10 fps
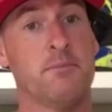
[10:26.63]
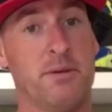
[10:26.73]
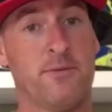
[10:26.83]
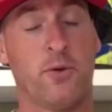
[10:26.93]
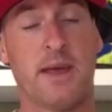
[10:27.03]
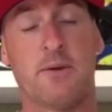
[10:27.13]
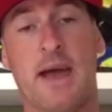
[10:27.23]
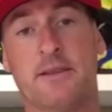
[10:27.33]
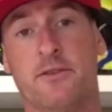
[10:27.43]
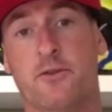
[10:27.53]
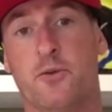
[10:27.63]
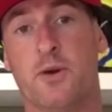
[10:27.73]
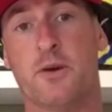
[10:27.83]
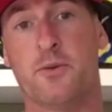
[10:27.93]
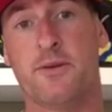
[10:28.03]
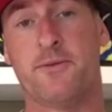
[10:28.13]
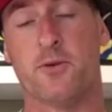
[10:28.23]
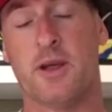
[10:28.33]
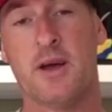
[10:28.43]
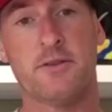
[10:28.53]
before they had to do a
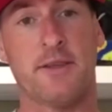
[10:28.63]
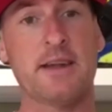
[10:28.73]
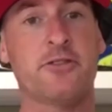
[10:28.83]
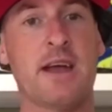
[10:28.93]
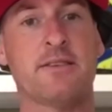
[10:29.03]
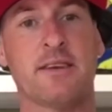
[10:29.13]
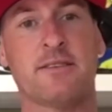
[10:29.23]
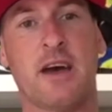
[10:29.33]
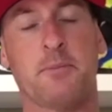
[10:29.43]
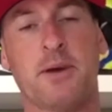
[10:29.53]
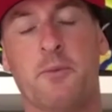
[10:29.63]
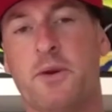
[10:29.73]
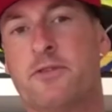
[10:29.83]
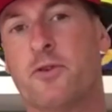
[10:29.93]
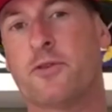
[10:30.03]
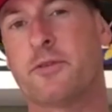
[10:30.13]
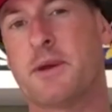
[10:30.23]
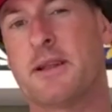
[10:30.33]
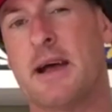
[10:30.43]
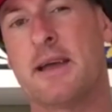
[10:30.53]
refuel. So that changed things up, and we saw
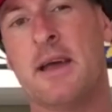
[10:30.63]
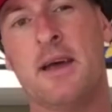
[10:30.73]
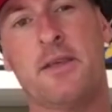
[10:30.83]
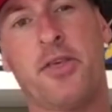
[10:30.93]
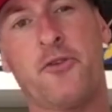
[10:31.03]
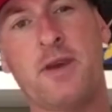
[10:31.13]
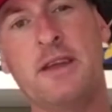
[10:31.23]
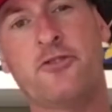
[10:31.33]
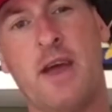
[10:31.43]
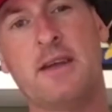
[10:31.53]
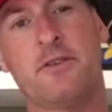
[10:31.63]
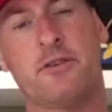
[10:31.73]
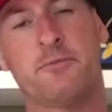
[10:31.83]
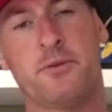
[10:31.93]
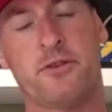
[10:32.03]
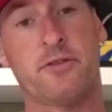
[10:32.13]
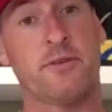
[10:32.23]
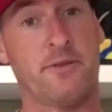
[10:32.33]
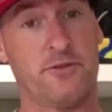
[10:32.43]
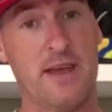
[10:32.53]
something like 3 changes of
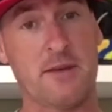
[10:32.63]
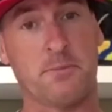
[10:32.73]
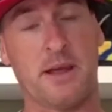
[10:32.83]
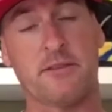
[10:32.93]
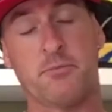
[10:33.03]
position for second place